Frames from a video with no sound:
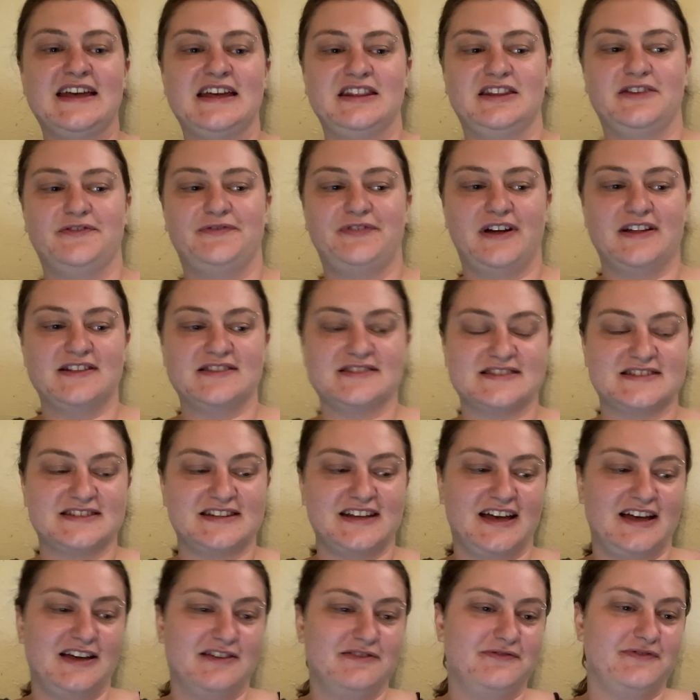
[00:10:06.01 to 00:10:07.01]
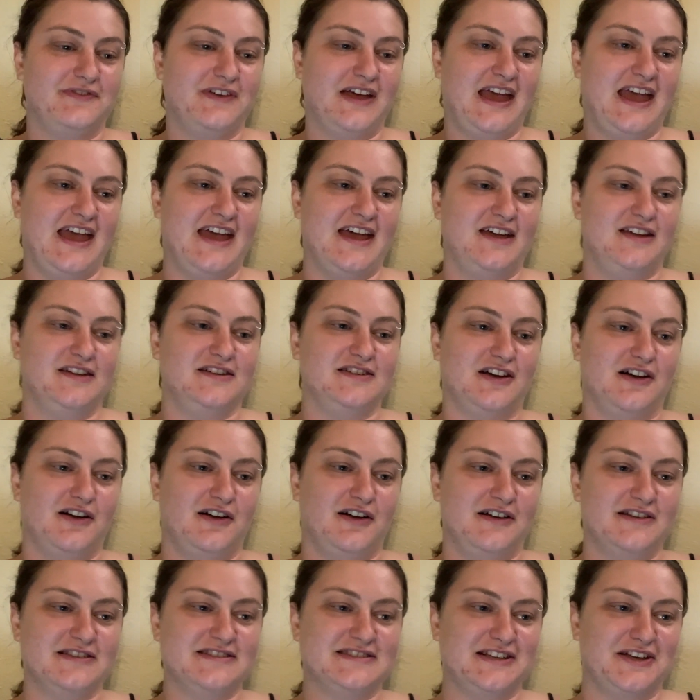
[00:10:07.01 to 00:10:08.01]
the fun stuff, and
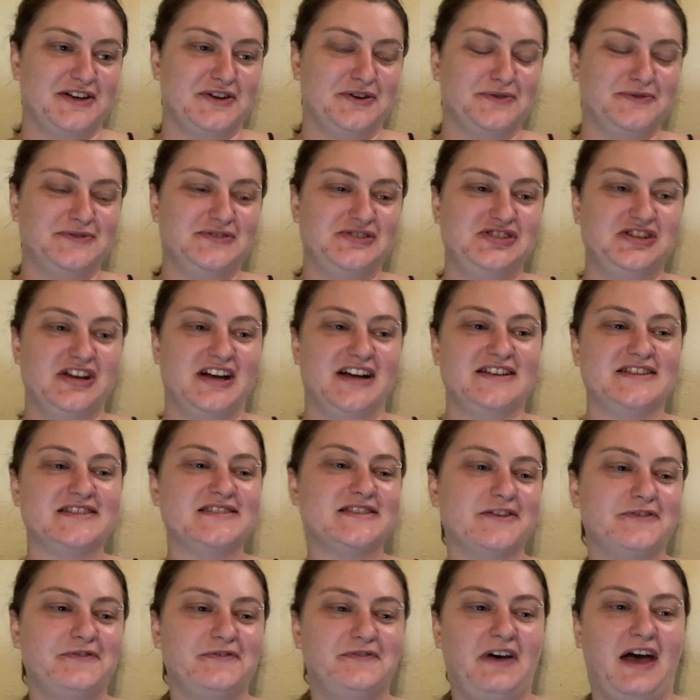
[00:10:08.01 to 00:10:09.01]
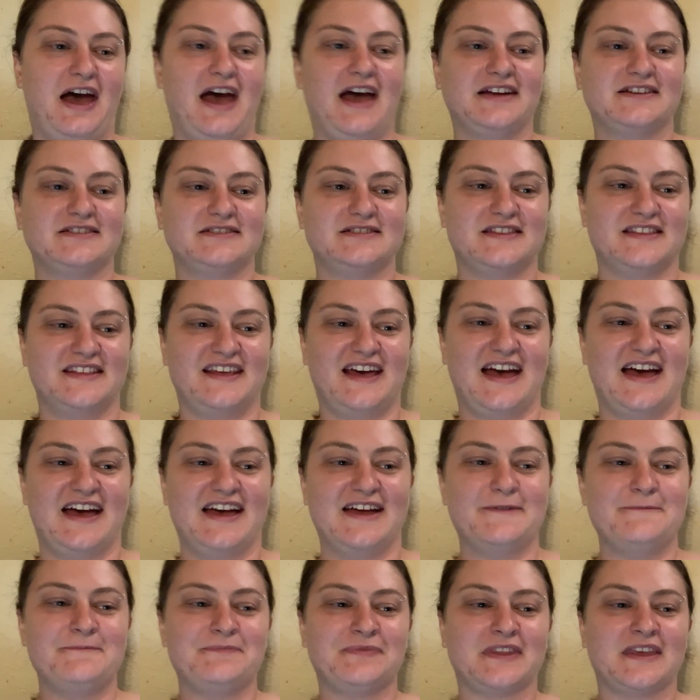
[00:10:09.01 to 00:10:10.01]
also just the fact
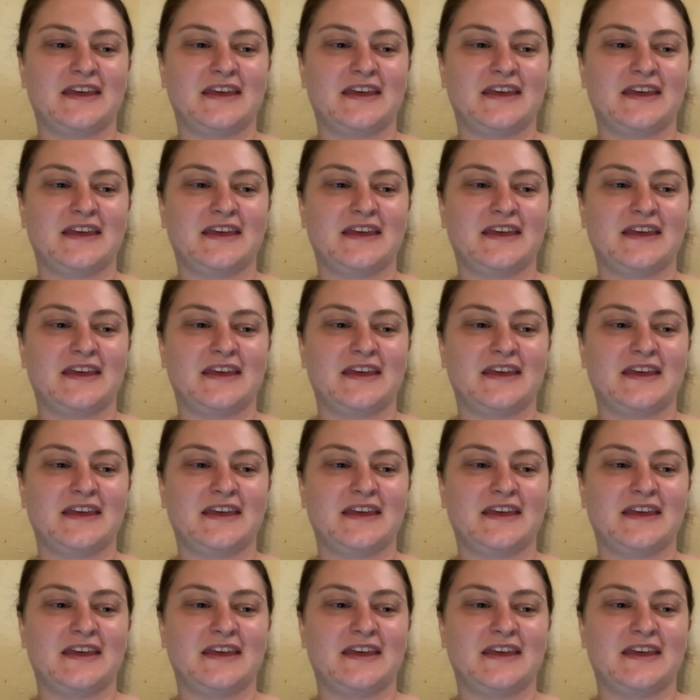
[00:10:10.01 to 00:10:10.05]
that